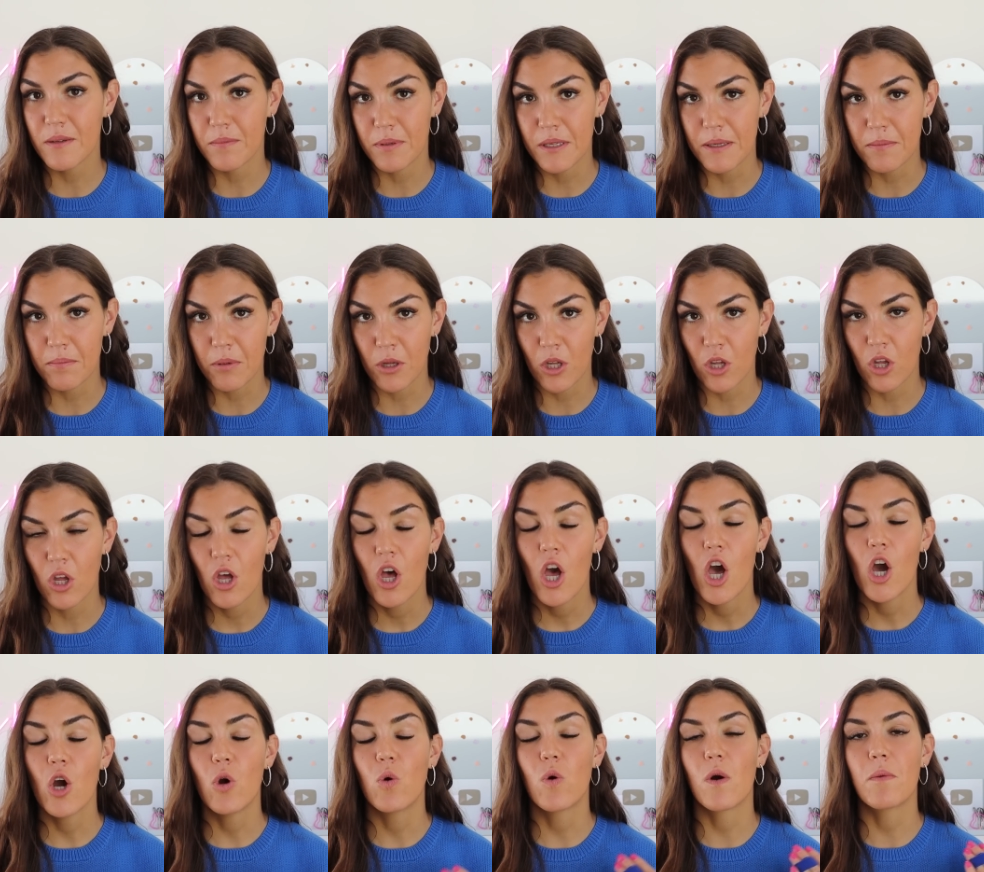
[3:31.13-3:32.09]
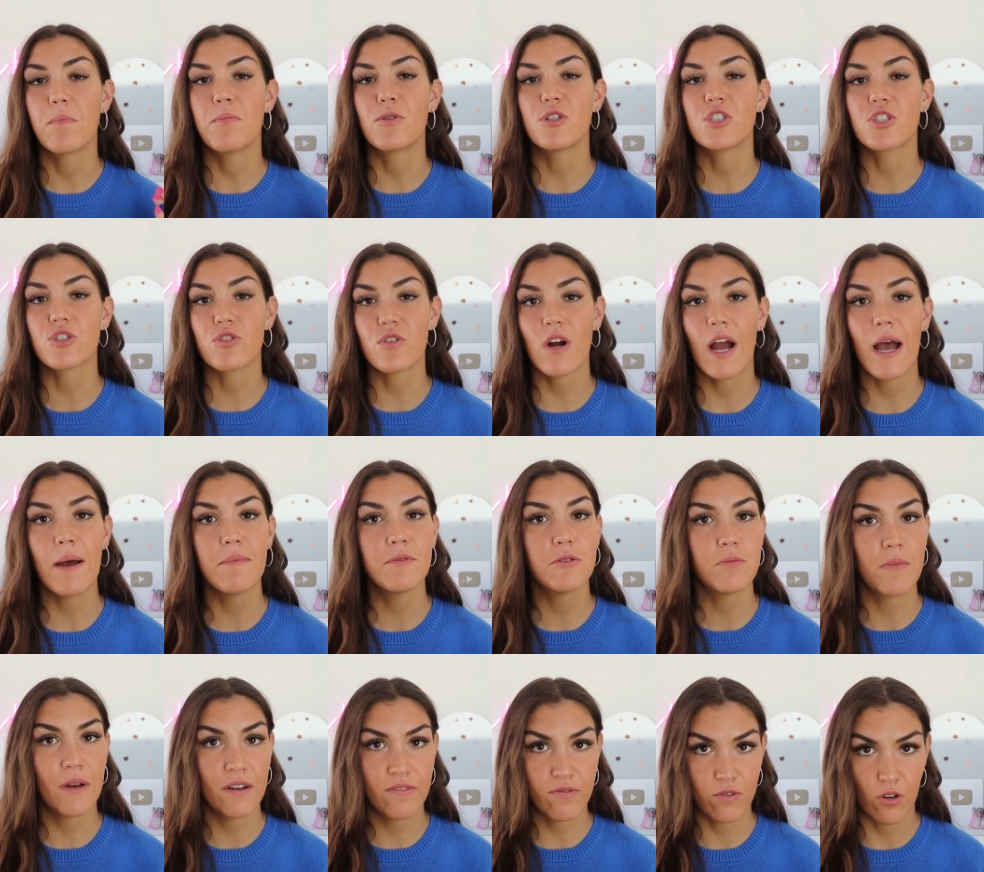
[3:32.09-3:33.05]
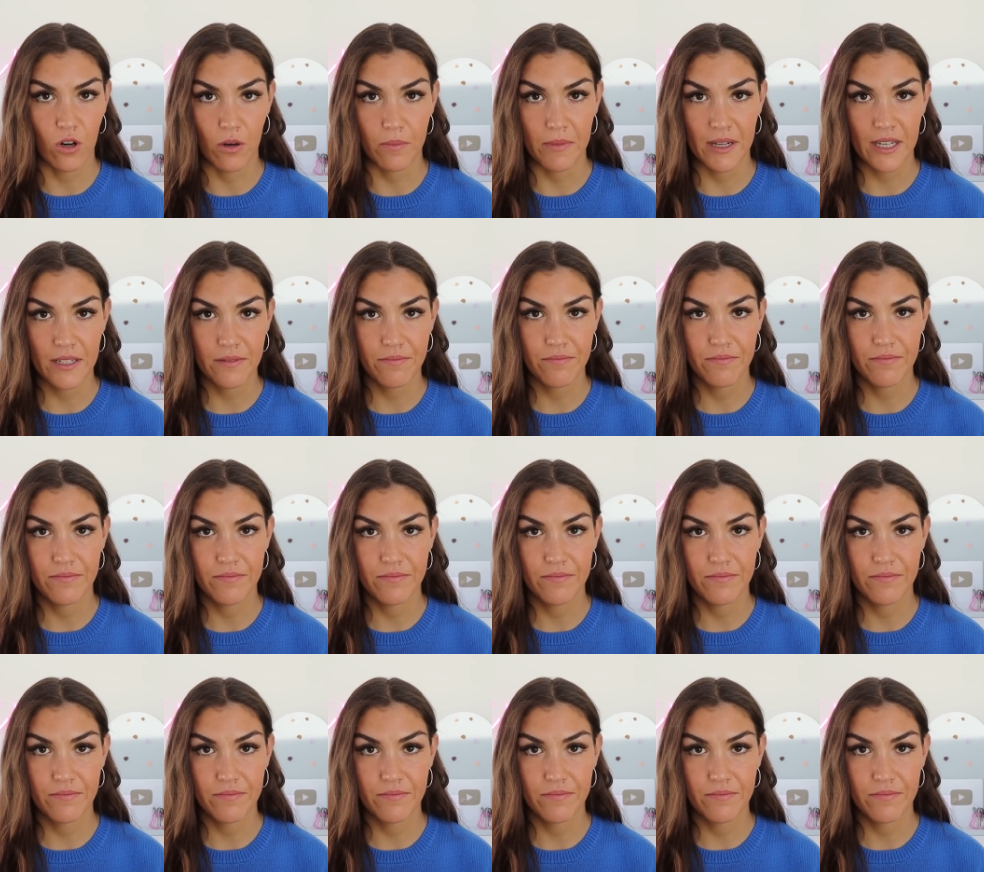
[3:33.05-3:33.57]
of people who are prescribed metformin.